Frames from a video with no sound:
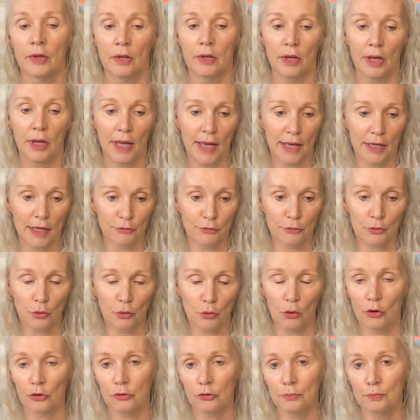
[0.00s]
And of
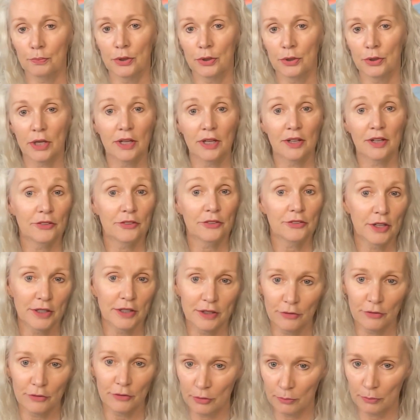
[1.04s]
course, put in
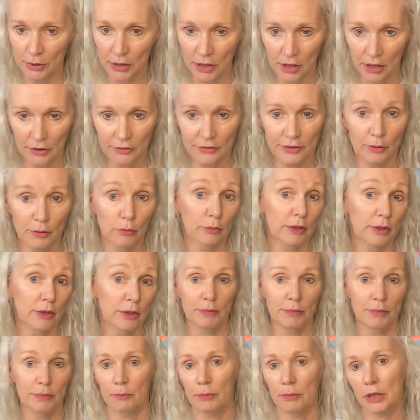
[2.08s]
incentives in place that will
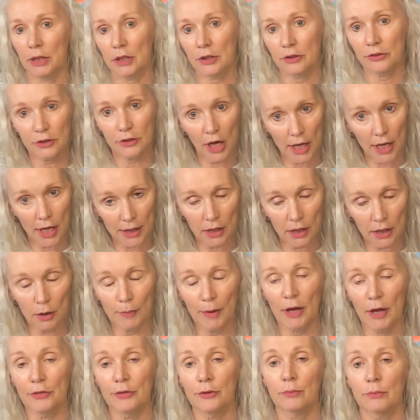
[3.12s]
get people excited
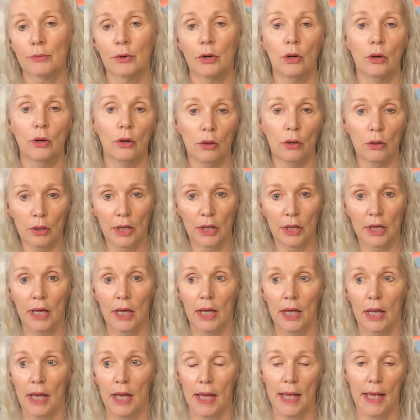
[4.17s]
about the role.
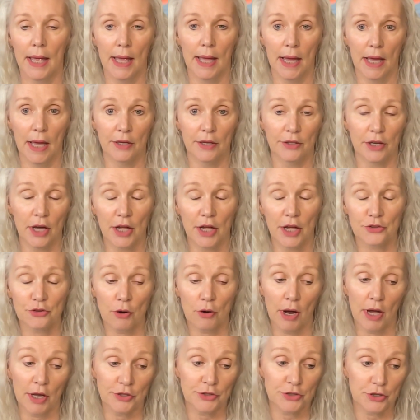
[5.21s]
And I
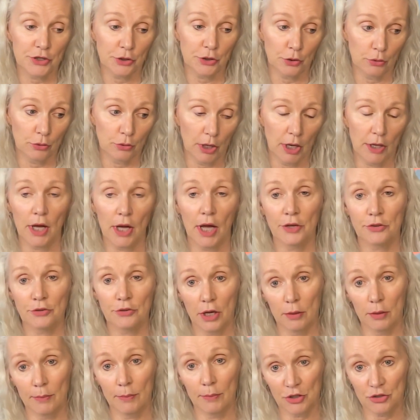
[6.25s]
try to
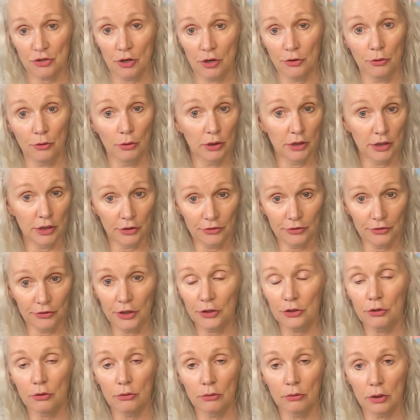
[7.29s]
make sure I do a listening
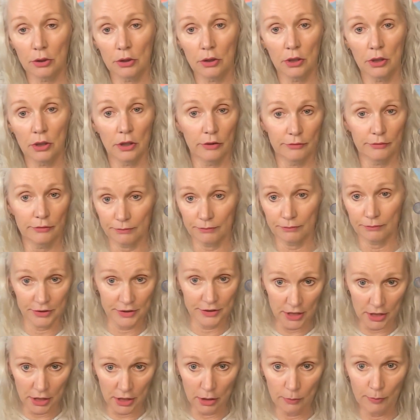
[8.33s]
tour of the
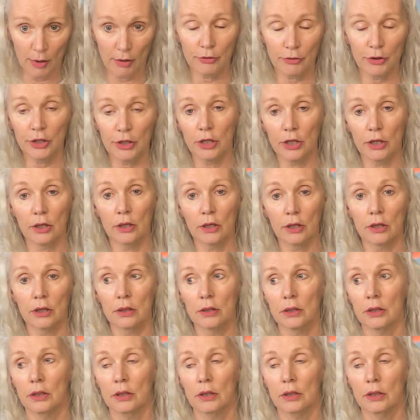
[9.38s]
team every year,